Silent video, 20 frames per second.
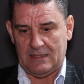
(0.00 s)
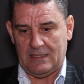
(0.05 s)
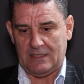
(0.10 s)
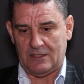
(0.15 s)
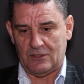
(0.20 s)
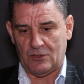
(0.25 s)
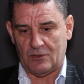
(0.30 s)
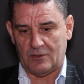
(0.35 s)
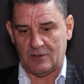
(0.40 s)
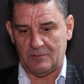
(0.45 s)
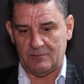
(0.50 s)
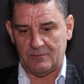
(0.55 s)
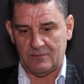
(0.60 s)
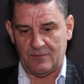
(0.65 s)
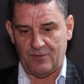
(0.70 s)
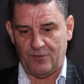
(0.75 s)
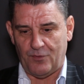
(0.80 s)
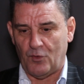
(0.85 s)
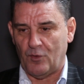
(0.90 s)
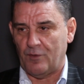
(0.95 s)
He took
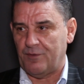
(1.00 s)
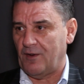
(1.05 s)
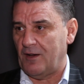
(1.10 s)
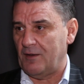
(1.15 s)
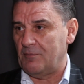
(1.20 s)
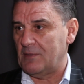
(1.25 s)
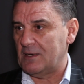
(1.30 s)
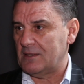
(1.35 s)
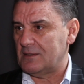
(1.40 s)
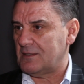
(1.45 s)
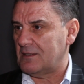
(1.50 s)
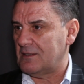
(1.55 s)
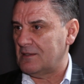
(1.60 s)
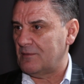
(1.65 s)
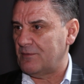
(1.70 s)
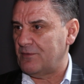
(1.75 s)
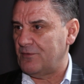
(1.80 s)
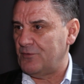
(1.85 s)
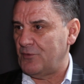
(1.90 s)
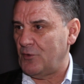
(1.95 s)
4 or 5 months, I
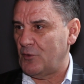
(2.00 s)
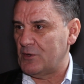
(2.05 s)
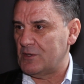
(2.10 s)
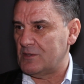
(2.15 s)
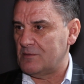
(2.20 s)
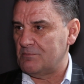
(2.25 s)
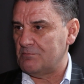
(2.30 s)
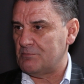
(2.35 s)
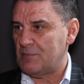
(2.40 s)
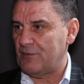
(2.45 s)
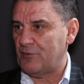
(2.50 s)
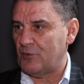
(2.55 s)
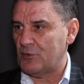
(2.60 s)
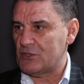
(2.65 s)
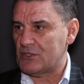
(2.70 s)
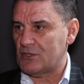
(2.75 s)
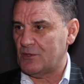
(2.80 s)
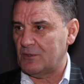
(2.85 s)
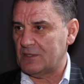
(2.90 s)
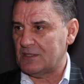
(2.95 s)
think,
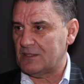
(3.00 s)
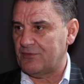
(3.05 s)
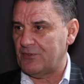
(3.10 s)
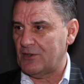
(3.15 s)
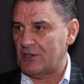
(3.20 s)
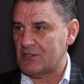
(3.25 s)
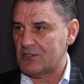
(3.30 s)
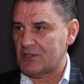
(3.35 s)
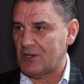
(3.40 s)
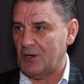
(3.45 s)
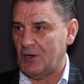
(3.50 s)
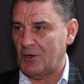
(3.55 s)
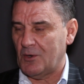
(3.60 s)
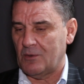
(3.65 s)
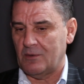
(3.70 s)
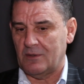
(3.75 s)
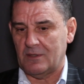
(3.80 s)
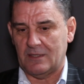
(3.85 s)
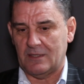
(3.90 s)
before he scored his first goal.